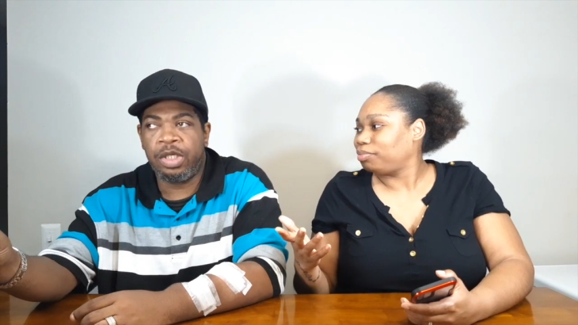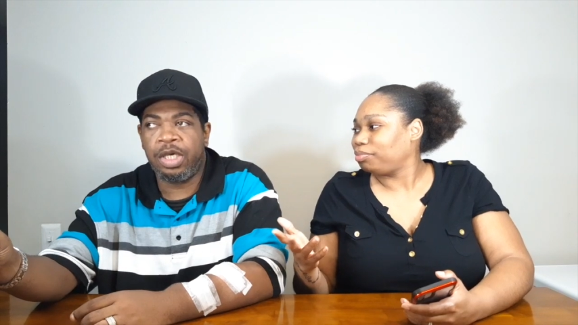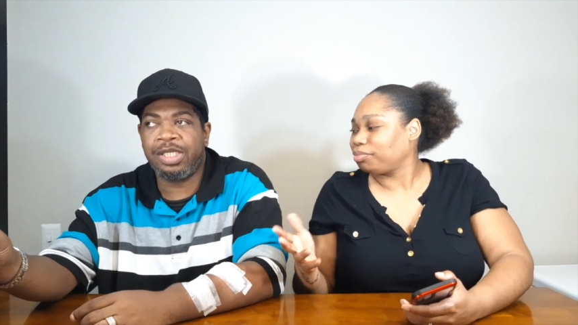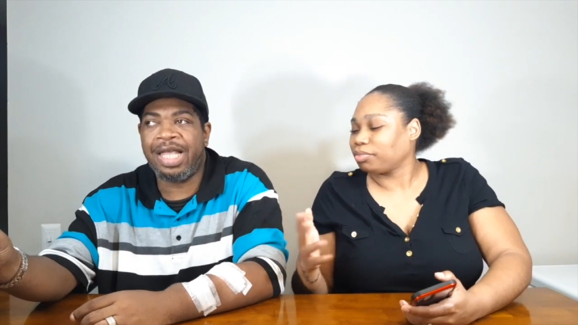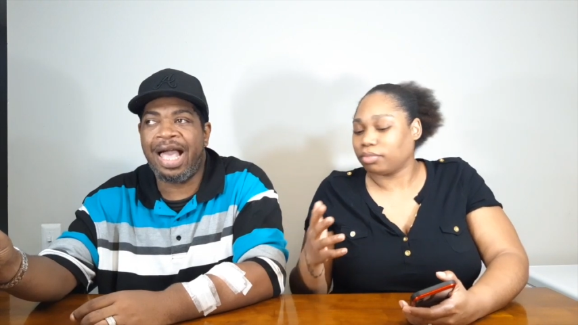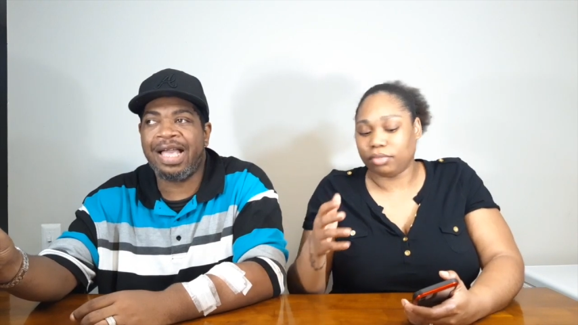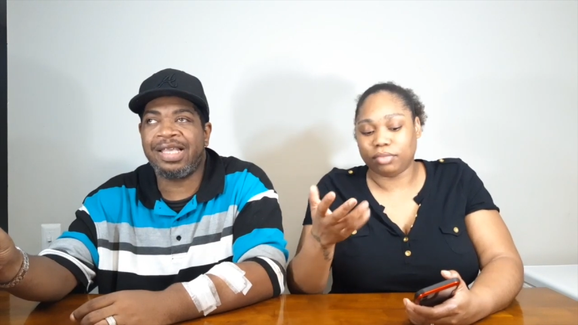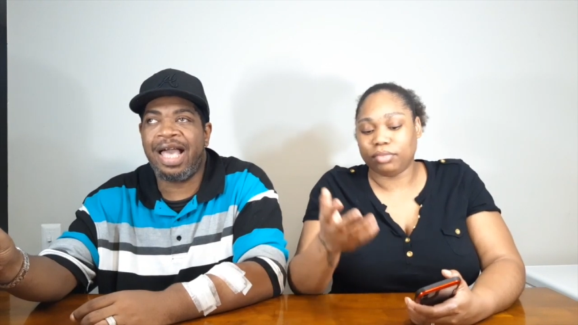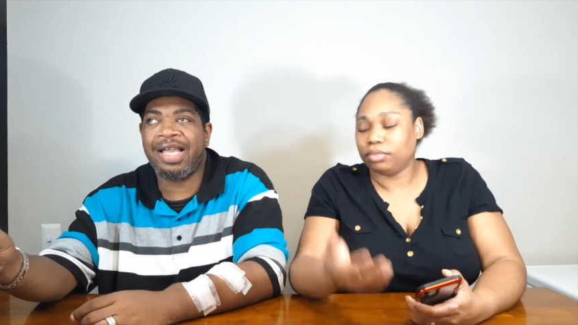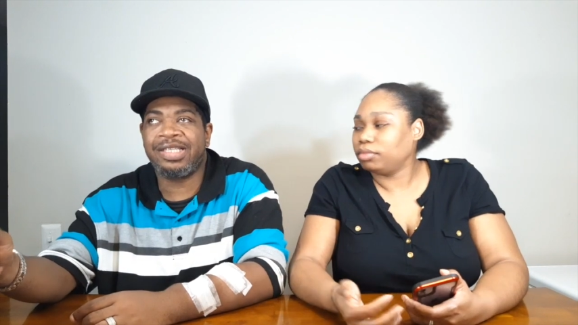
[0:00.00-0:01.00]
Speaker 1: Cause I, I, I
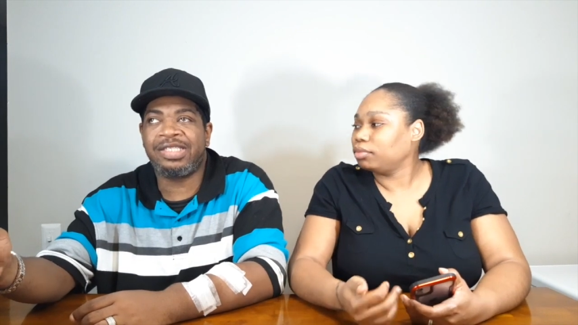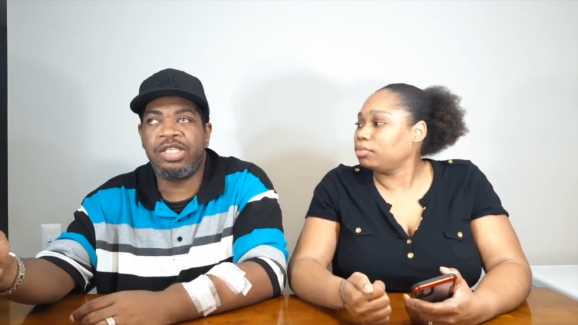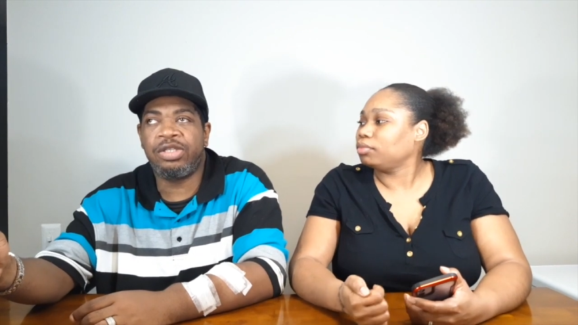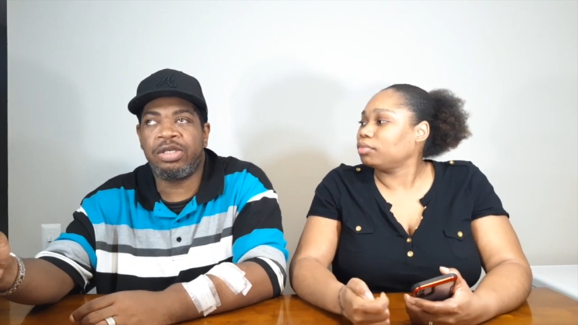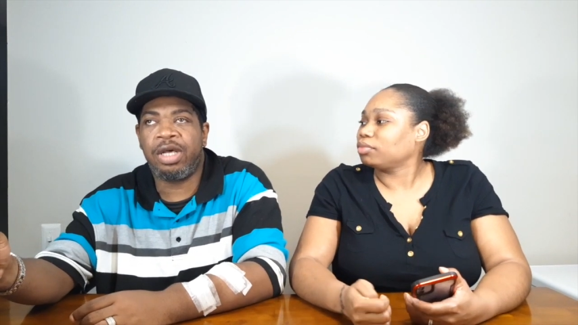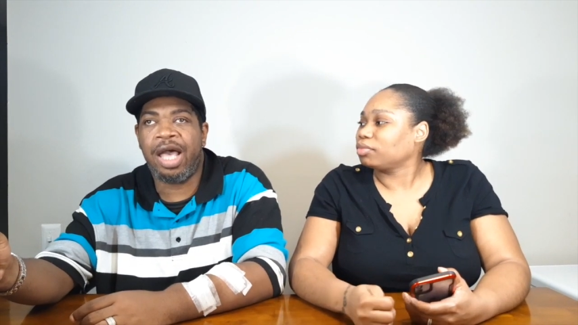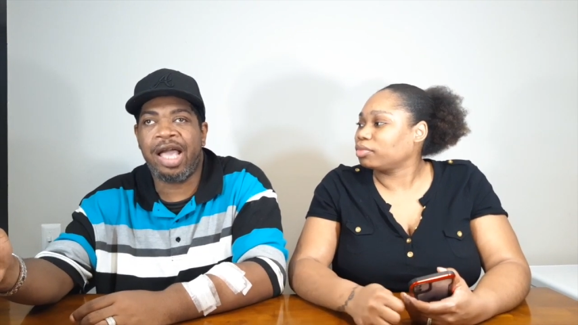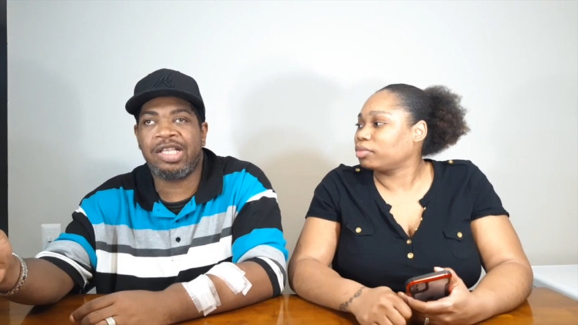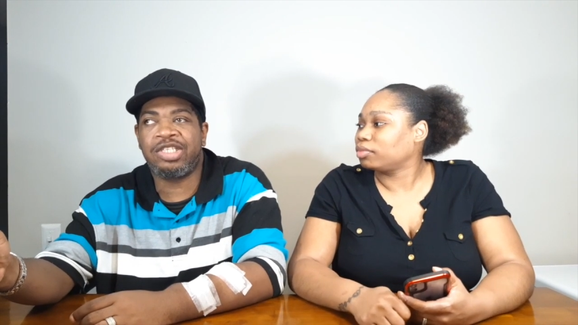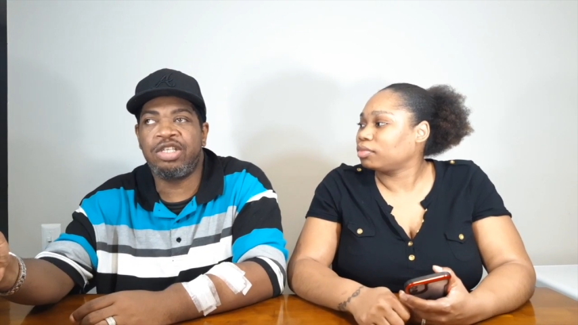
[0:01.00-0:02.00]
can see the I can
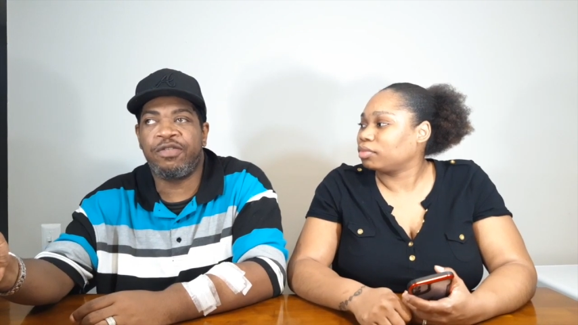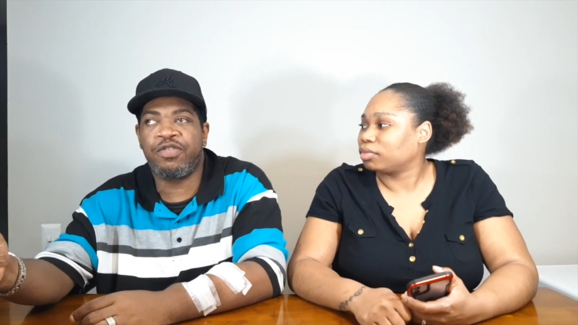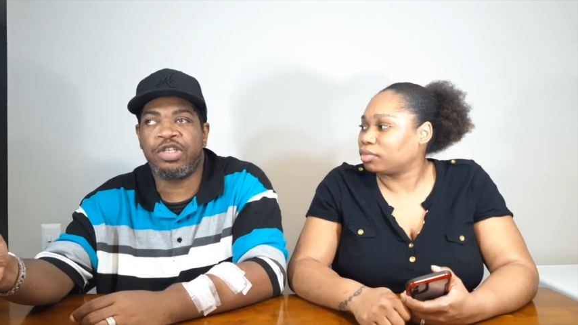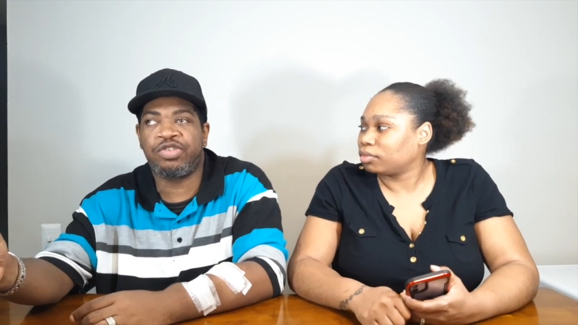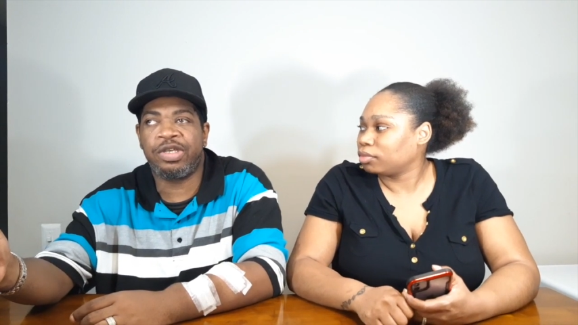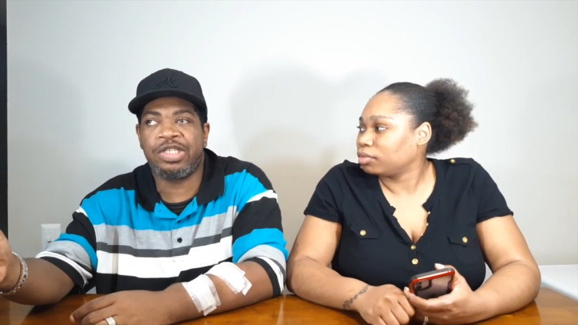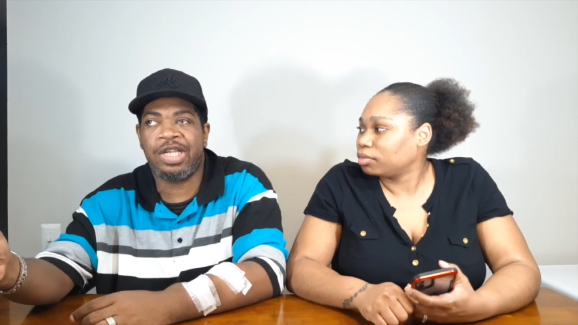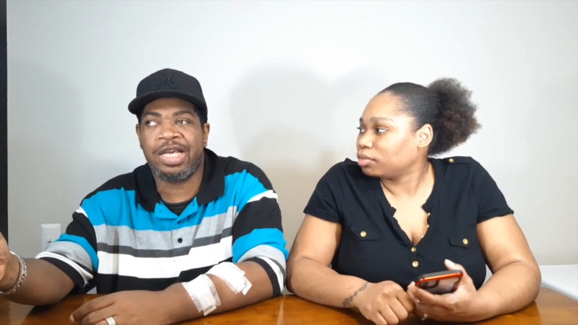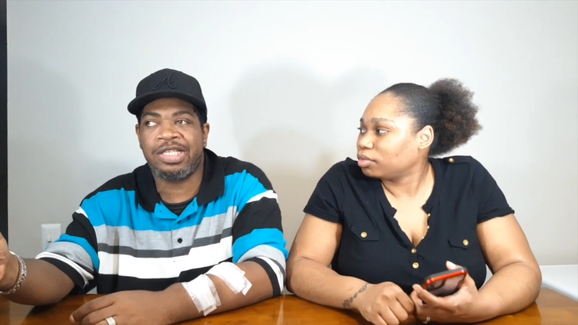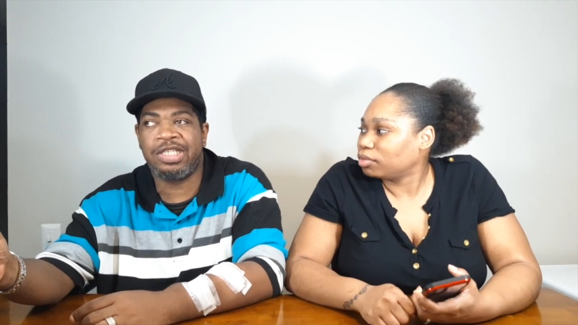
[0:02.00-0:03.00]
see the frustration. I
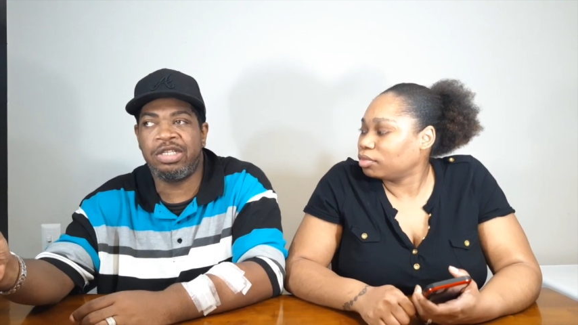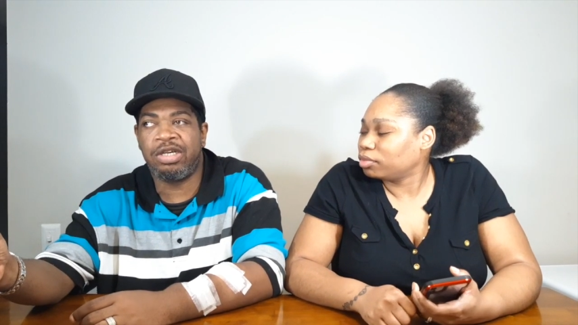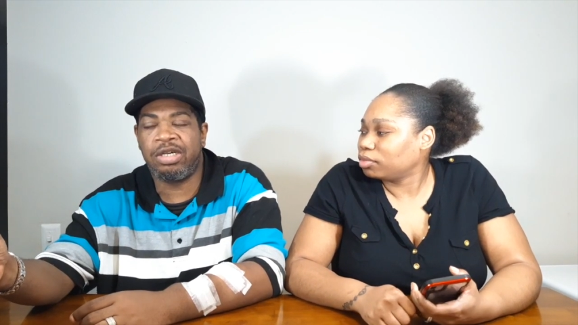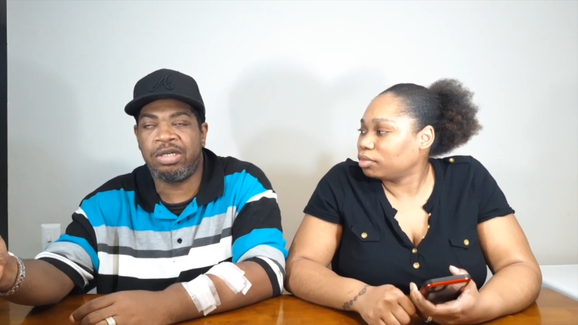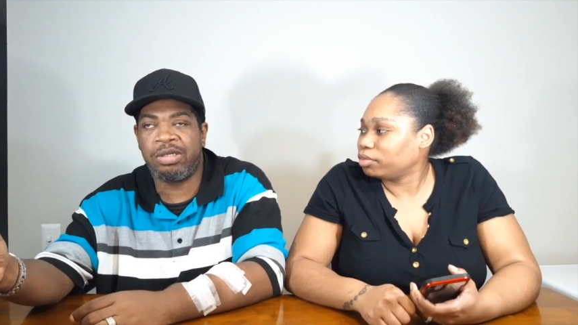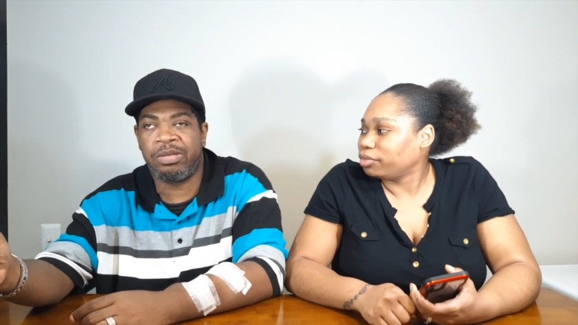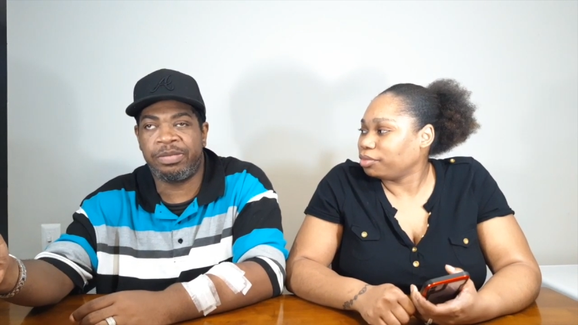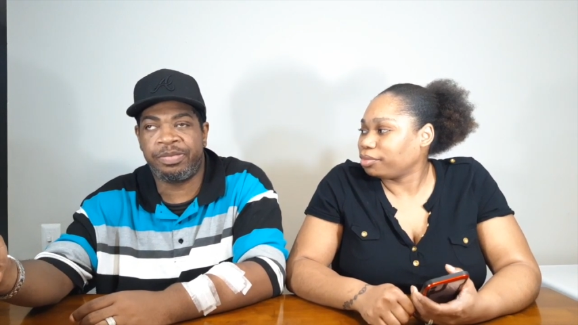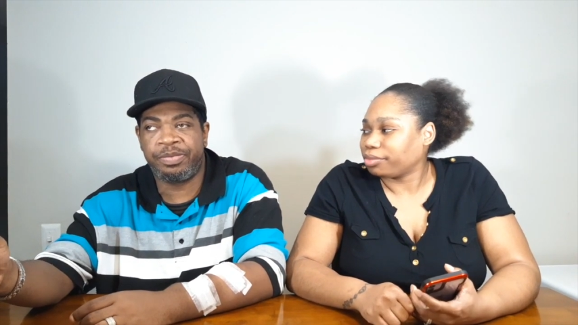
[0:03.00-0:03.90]
can see the um